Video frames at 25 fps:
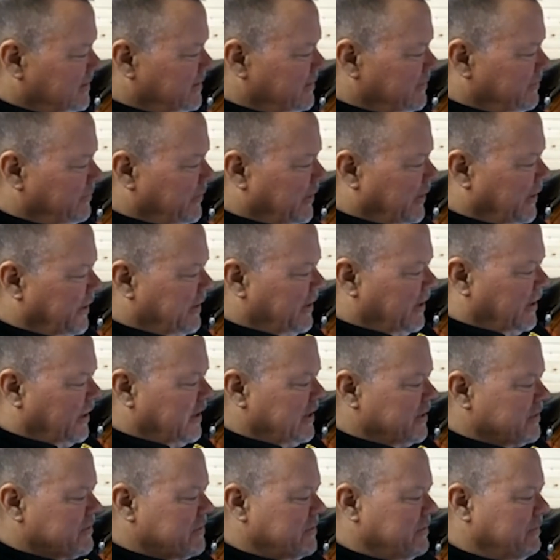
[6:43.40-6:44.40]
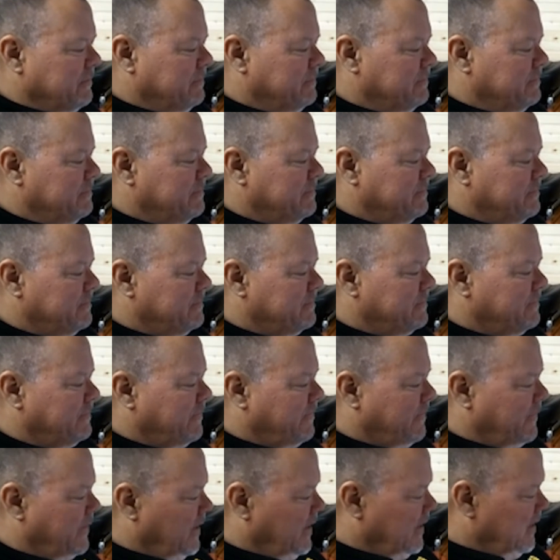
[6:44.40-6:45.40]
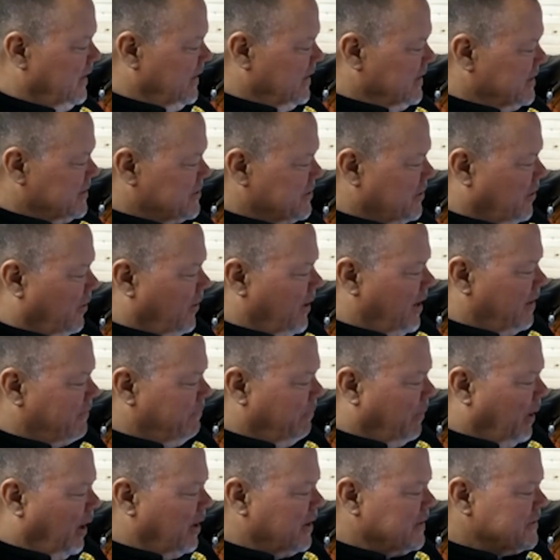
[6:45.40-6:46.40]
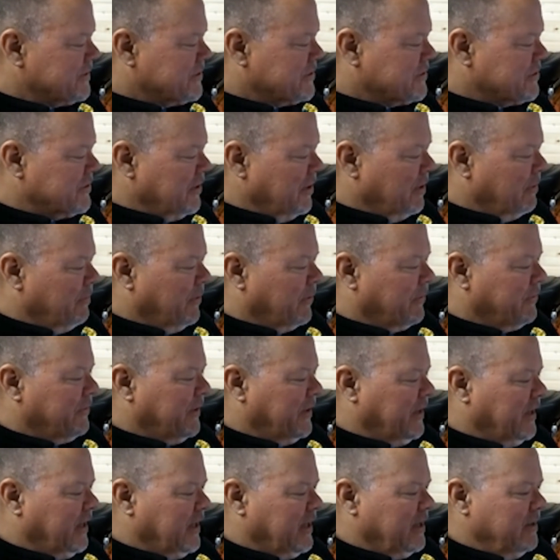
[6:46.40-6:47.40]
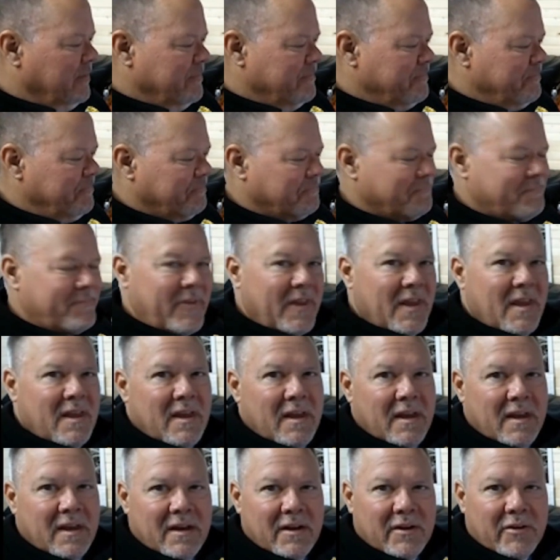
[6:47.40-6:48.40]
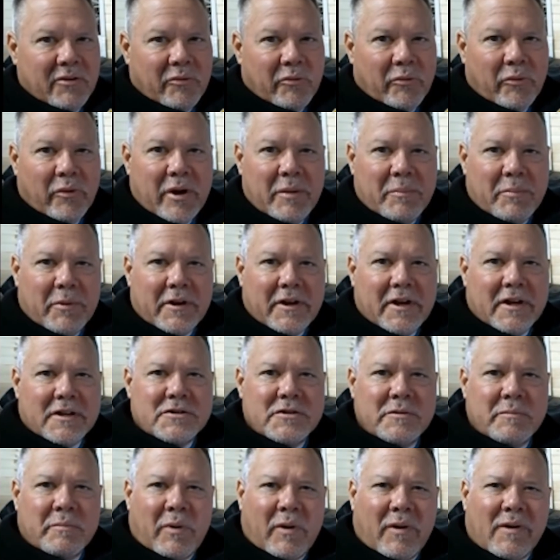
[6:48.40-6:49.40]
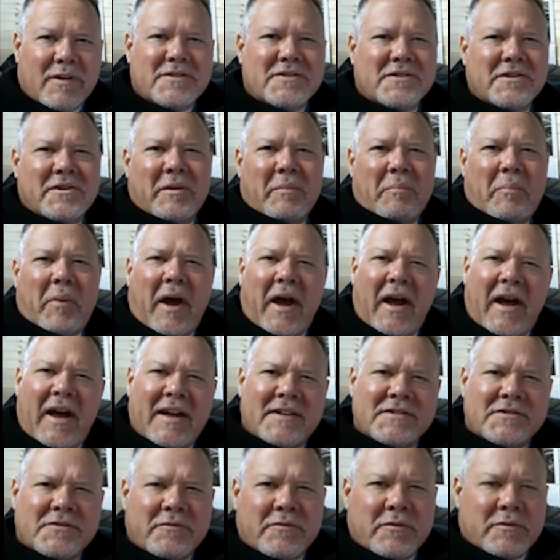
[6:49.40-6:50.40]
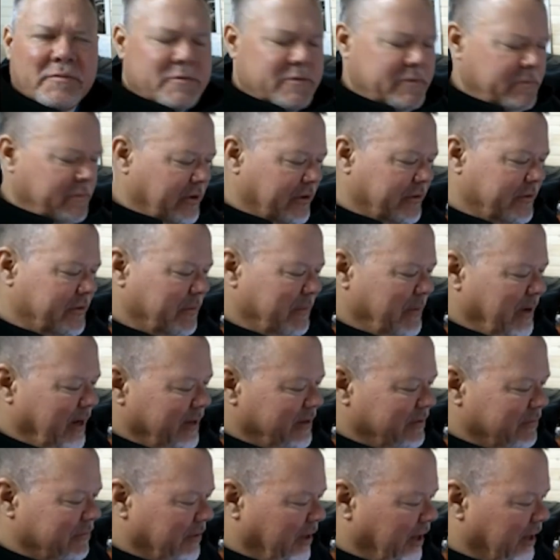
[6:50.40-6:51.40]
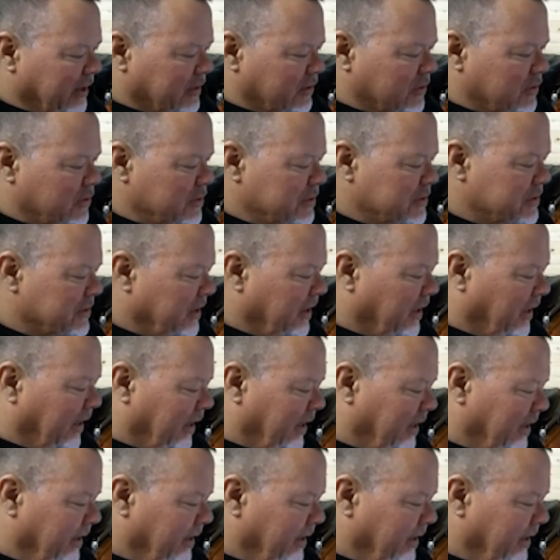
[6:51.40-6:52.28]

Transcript: Very nice. So I bought some of the reproduction parts in the past from some other manufacturers, and